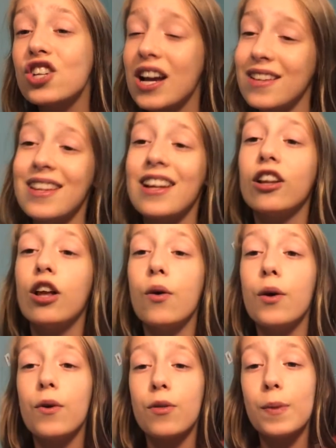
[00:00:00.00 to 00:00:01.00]
Chastity and
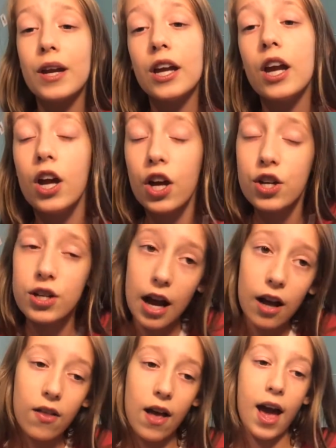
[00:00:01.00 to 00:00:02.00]
Chloe with me to
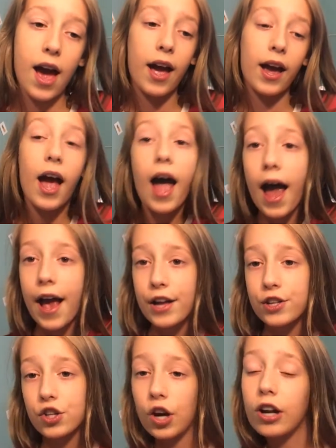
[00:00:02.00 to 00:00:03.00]
LA
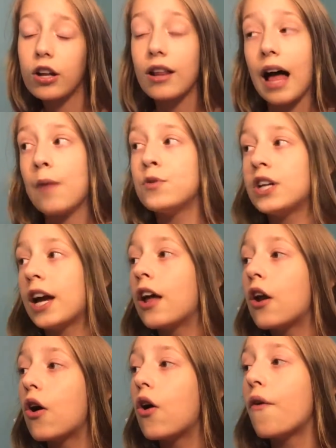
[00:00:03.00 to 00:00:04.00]
and start a collab
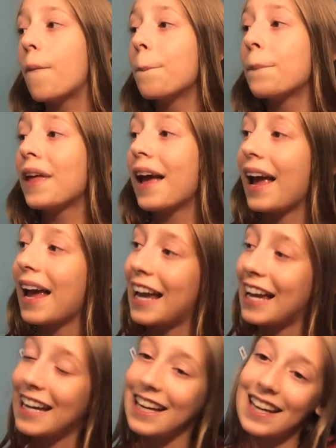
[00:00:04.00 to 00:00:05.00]
channel
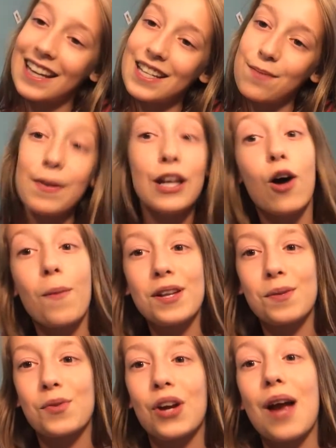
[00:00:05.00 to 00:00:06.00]
and meet all my
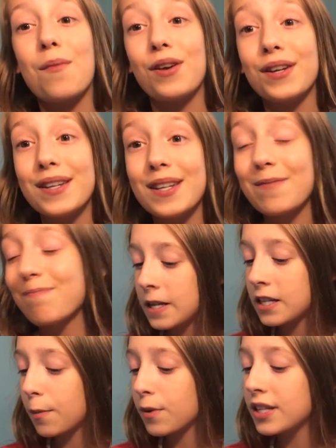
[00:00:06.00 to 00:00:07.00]
subscribers.
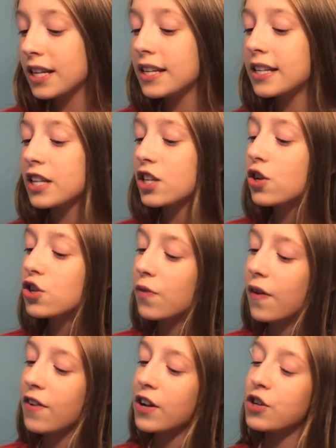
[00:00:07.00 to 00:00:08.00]
Summer C says, who's your
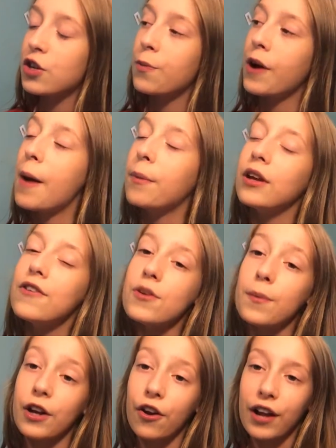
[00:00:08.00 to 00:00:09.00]
favorite YouTuber? I believe
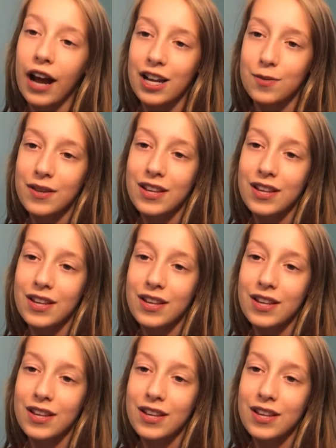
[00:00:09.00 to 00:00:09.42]
somebody already asked me